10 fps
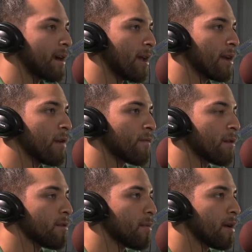I loved
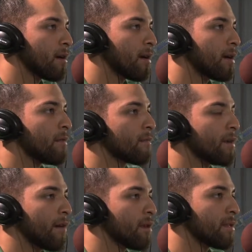her demeanor. I loved
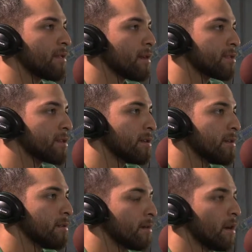everything that
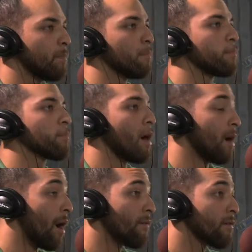she
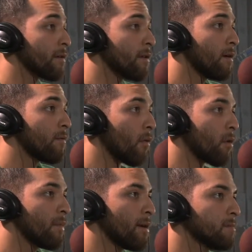offered for
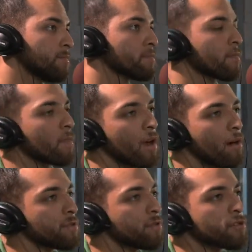me.
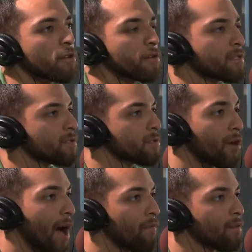She was always
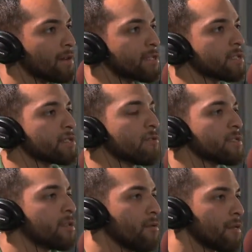traveling. She was
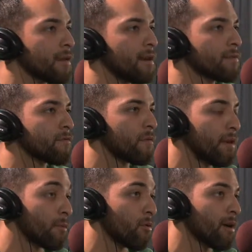always doing things
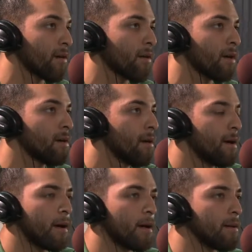in the Marine Corps.
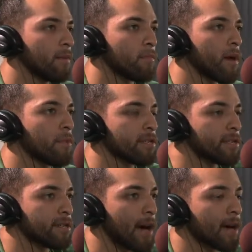And,
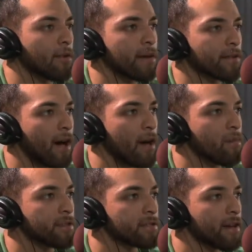she had a great time
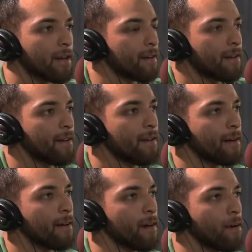and said,
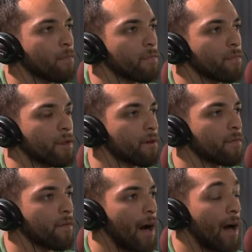if
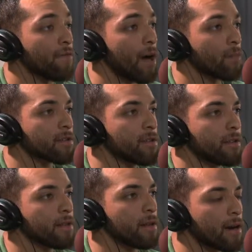I have the
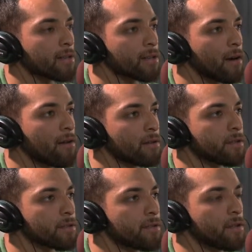opportunity, that I should go and
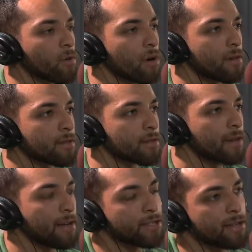just see the world
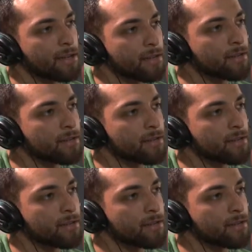as she did.